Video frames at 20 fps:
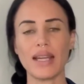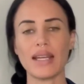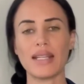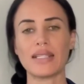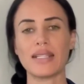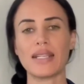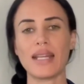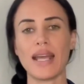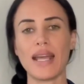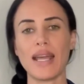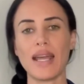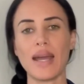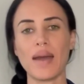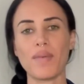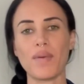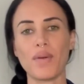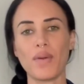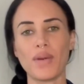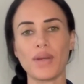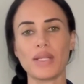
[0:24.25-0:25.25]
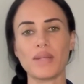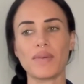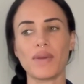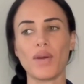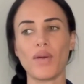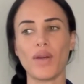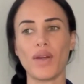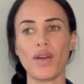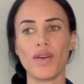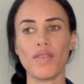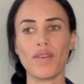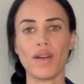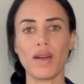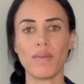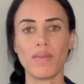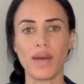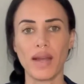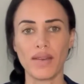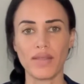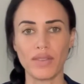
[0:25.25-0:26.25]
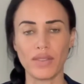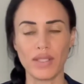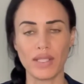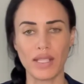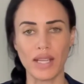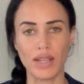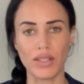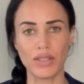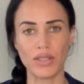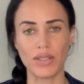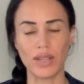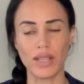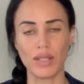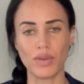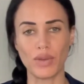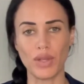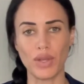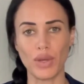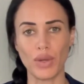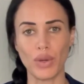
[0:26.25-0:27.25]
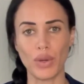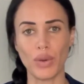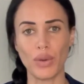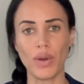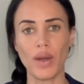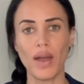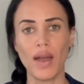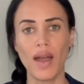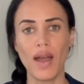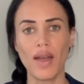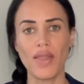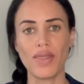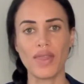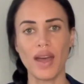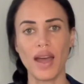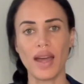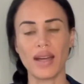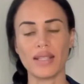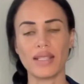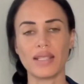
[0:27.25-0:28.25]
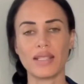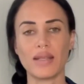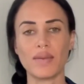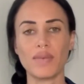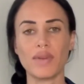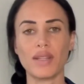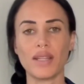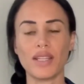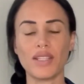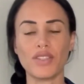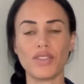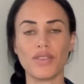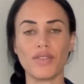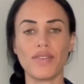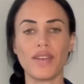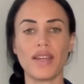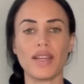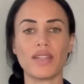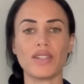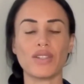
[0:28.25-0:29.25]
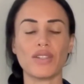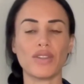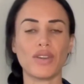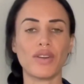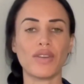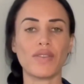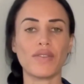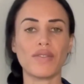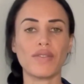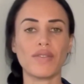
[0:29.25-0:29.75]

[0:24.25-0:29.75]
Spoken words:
Today I'm going to be going over a mindfulness exercise with you that stimulates your vagus nerve.